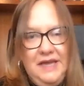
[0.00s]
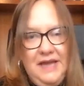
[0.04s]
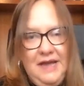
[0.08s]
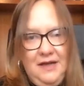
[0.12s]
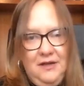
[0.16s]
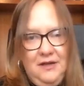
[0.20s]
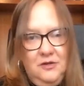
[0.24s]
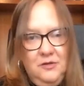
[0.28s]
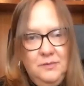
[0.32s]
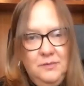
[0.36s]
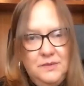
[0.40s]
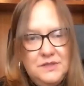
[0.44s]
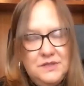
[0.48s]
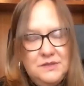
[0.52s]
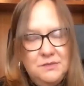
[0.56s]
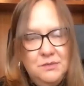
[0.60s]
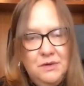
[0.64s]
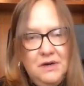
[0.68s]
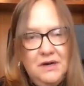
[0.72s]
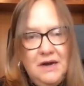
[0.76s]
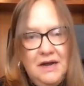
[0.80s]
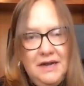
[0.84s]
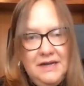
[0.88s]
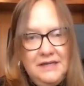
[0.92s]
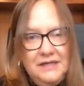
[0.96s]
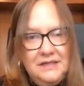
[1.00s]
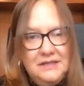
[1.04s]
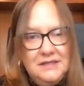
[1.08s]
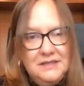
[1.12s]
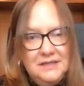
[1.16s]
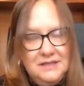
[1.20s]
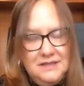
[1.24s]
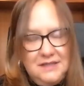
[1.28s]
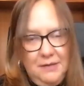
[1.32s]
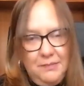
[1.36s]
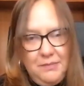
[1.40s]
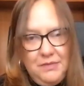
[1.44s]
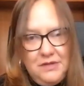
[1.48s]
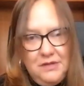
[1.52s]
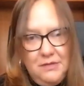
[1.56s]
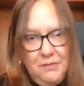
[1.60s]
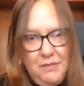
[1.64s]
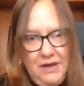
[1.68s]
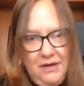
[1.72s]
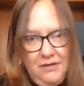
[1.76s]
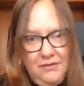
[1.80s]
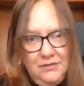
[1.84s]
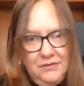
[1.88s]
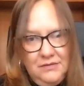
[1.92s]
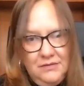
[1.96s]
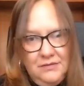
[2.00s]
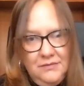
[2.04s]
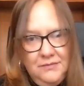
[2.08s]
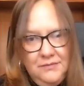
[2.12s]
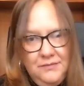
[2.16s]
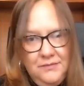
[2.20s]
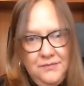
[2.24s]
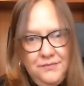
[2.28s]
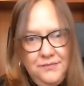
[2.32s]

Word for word: Alps, where ice is up in the mountain.